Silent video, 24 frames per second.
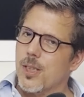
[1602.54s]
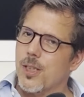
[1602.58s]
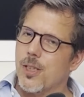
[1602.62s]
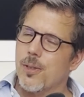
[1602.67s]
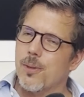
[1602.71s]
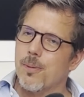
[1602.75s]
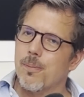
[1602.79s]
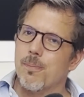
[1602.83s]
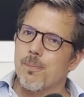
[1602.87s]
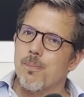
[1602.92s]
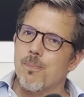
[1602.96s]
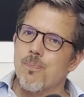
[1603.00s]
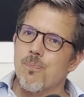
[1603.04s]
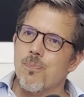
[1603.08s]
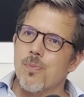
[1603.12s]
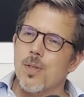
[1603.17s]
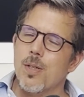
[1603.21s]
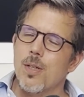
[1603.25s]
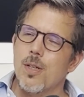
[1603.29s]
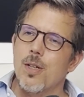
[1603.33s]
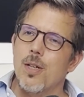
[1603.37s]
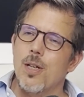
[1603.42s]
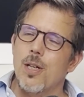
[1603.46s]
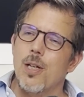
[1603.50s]
Yeah.
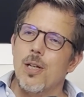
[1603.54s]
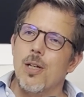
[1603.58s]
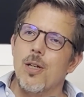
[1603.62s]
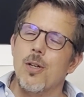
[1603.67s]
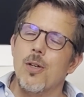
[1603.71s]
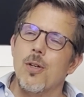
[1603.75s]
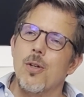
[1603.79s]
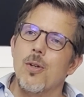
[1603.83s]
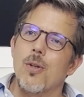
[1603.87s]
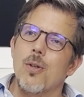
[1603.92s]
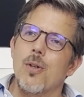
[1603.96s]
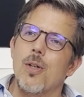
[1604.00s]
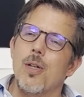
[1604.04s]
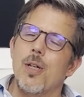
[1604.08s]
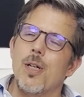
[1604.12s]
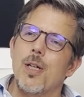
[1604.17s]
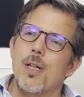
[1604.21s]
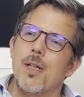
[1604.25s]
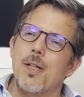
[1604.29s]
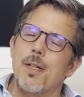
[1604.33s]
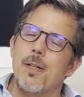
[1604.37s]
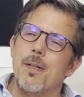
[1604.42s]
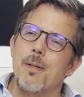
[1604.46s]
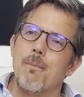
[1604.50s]

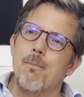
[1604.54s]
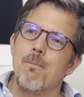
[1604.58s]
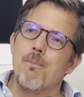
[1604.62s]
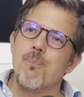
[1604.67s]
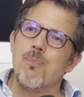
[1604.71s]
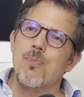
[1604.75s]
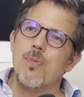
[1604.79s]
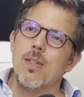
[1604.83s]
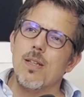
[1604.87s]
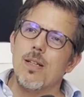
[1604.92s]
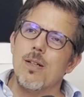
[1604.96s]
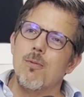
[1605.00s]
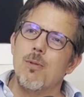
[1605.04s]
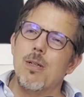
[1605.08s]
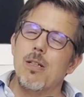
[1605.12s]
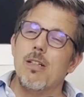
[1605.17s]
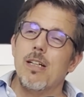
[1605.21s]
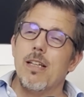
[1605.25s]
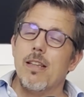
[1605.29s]
Well,